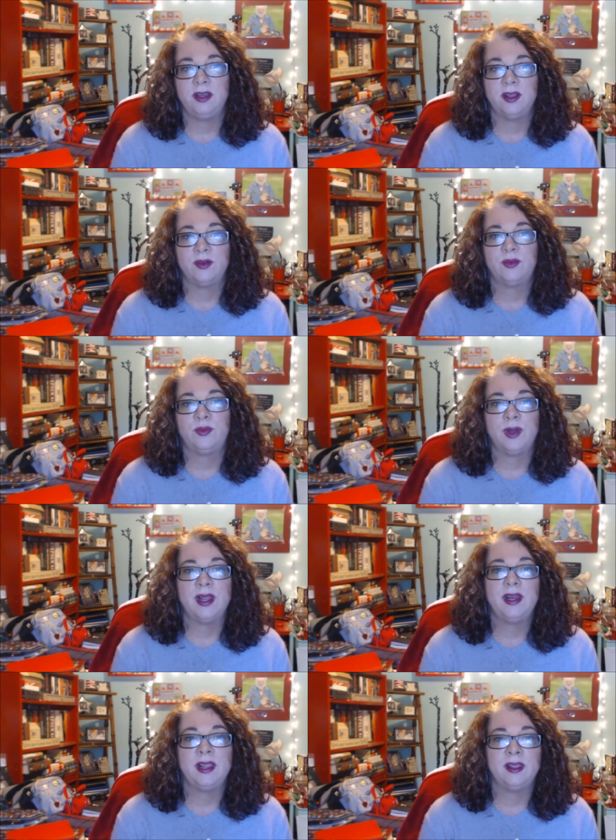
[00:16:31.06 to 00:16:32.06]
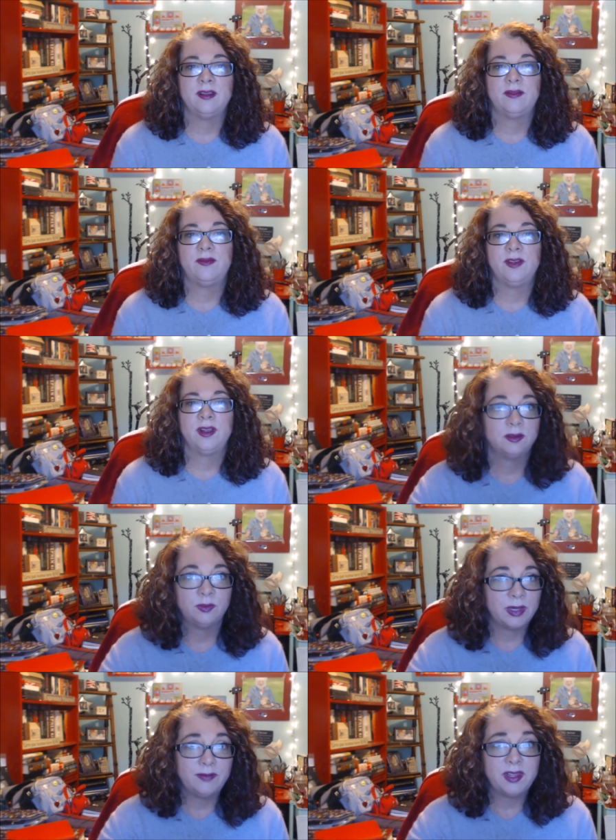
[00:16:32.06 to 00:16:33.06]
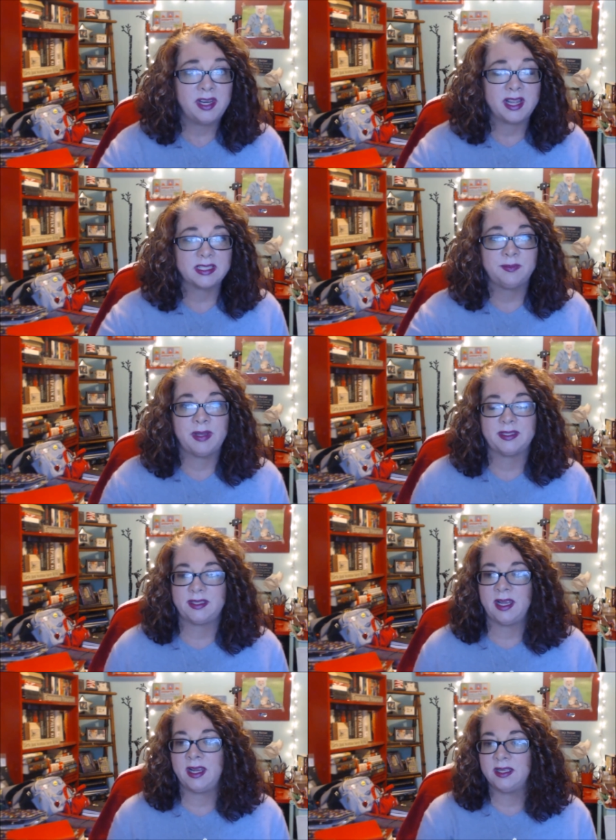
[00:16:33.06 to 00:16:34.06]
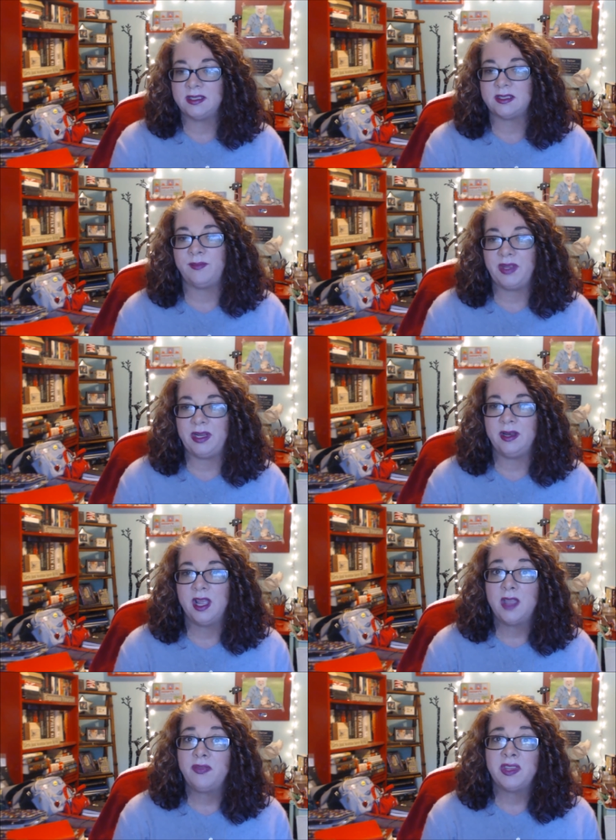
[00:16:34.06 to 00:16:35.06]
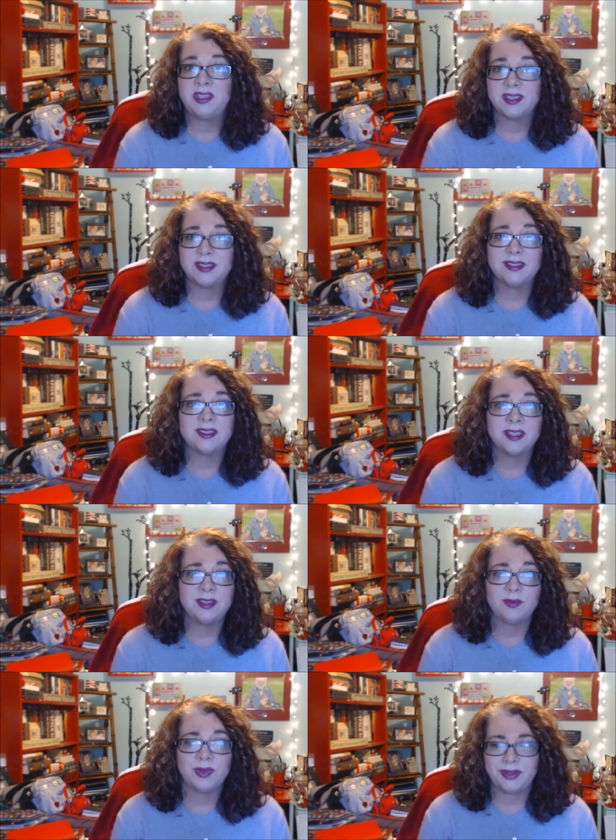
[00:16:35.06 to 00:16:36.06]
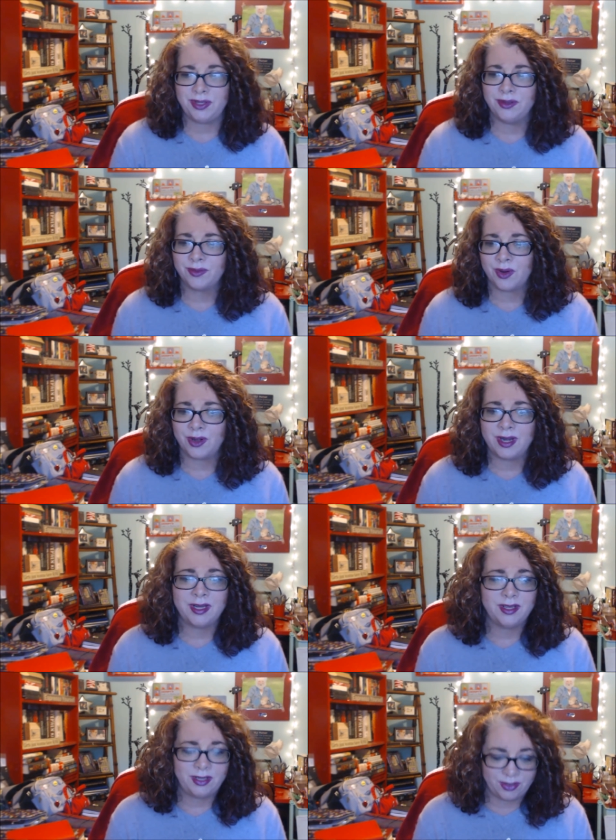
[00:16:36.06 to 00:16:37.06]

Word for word: You know, what if, what if the next best thing is something that doesn't sit with you or it,